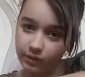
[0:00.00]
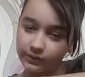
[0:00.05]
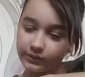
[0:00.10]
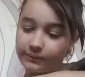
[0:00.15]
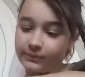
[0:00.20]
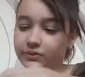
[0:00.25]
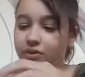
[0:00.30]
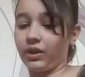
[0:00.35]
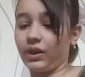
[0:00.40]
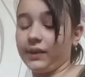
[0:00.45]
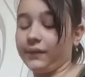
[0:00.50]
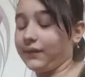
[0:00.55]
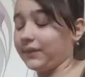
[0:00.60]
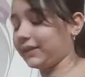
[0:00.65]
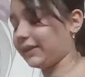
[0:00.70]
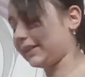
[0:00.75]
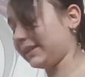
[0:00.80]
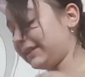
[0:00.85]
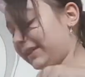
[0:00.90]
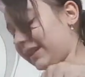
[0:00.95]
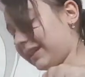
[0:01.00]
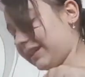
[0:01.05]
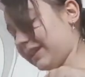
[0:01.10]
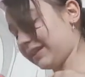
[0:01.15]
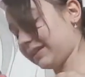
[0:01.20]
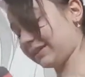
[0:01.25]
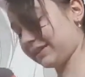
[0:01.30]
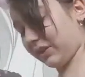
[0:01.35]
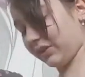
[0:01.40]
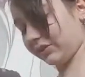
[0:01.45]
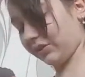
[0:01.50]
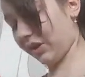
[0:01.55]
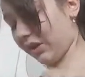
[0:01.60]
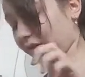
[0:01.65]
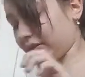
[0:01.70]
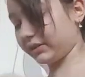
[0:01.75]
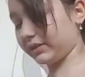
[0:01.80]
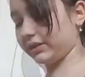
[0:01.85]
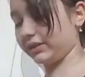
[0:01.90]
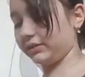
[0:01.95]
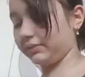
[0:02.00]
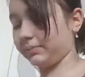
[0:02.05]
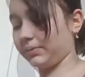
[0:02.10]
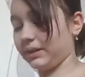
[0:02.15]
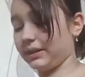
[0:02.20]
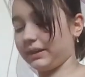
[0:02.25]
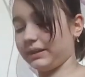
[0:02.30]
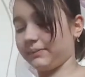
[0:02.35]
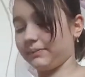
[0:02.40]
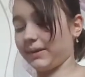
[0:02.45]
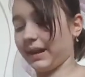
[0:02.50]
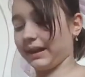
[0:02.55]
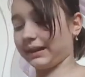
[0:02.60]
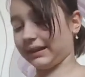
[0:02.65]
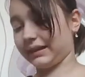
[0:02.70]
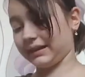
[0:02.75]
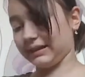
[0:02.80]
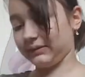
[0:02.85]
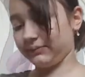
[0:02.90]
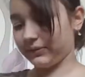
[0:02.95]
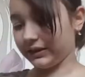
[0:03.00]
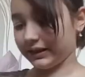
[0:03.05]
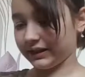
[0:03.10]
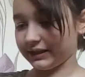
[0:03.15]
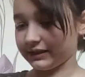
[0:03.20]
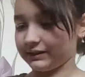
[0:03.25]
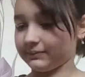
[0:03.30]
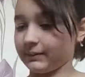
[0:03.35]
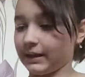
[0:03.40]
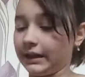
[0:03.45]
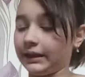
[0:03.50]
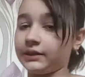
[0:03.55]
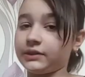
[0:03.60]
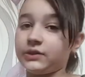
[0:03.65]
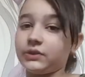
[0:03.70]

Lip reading: I'm sorry for taking so long to put it back in, because my